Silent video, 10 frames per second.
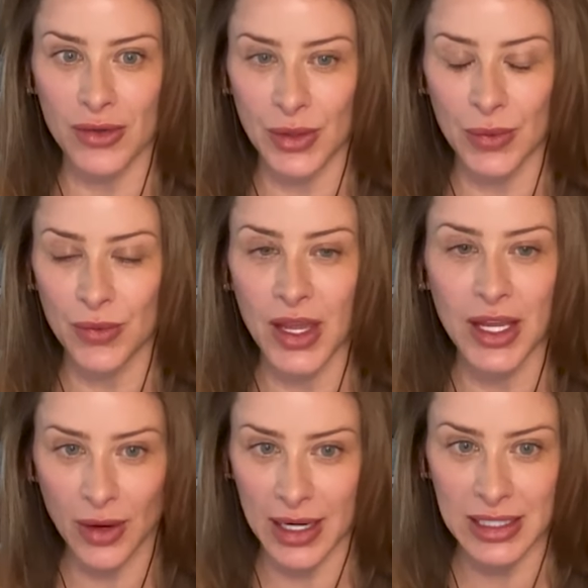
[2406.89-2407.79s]
So
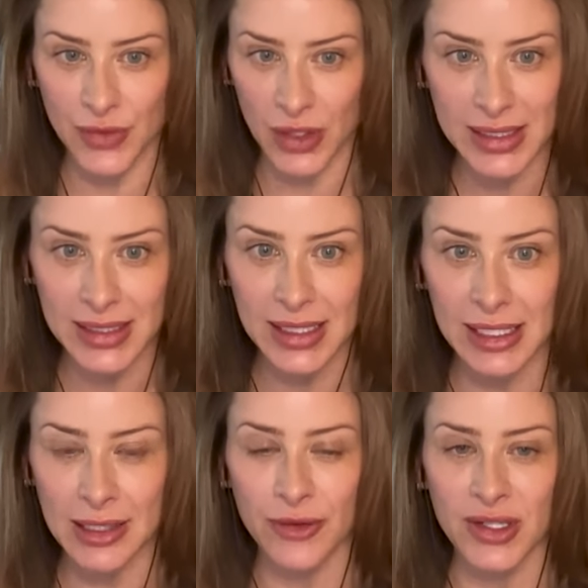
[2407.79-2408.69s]
thank you guys for listening
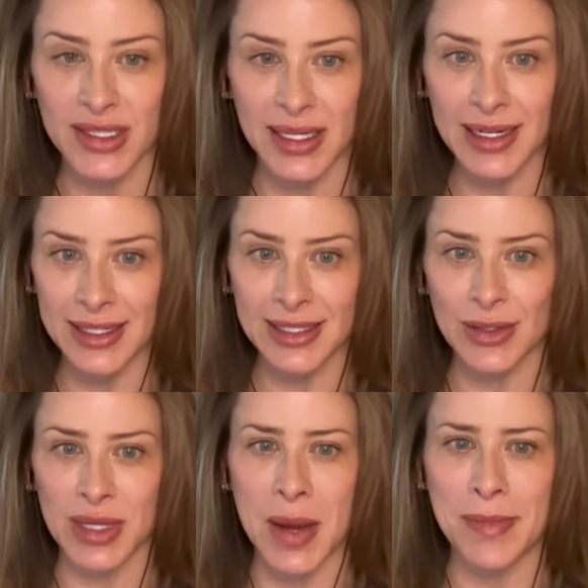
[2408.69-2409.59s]
in, for sending us
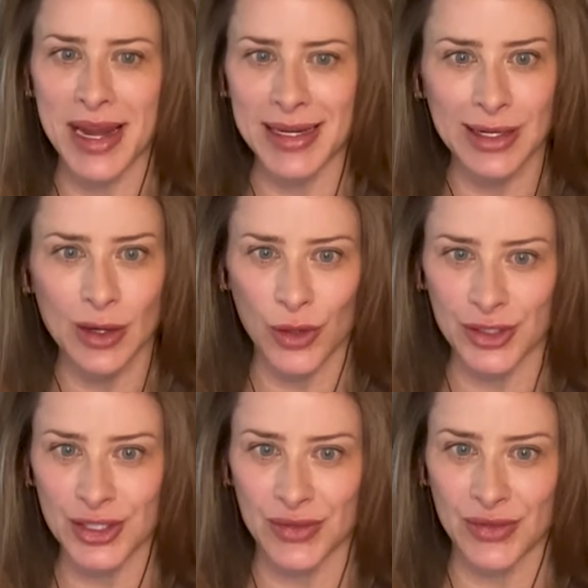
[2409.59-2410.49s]
those amazing
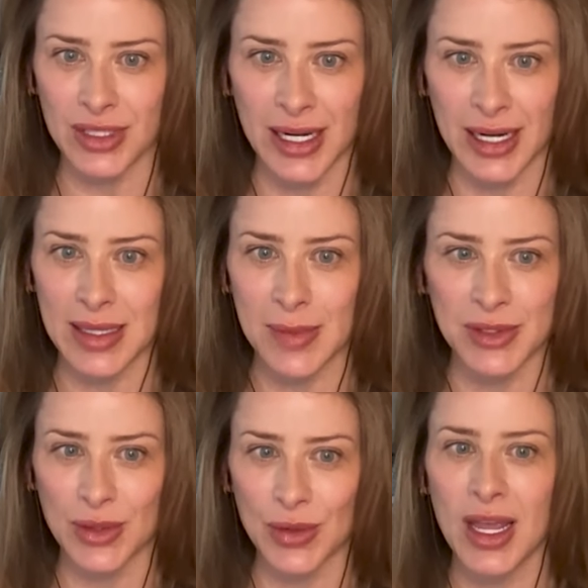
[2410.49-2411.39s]
questions for today's episode.